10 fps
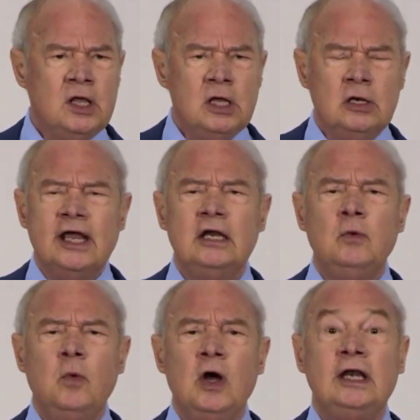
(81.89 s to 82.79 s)
Look at
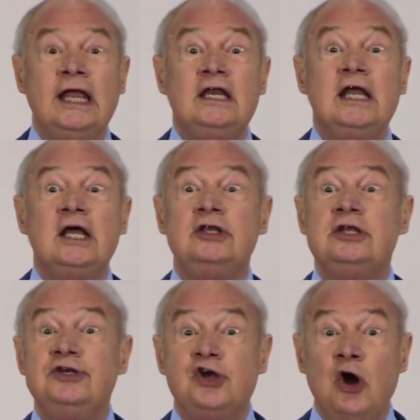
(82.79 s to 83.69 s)
what he did to
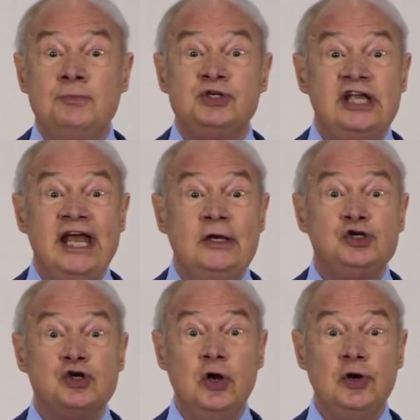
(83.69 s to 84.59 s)
Job's 10
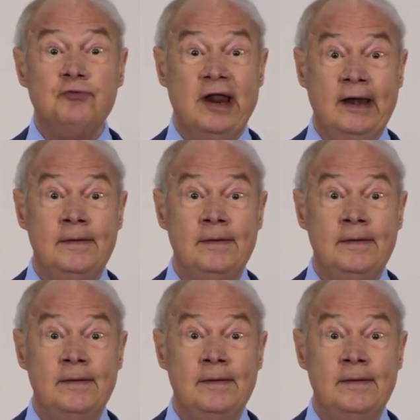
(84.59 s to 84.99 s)
children.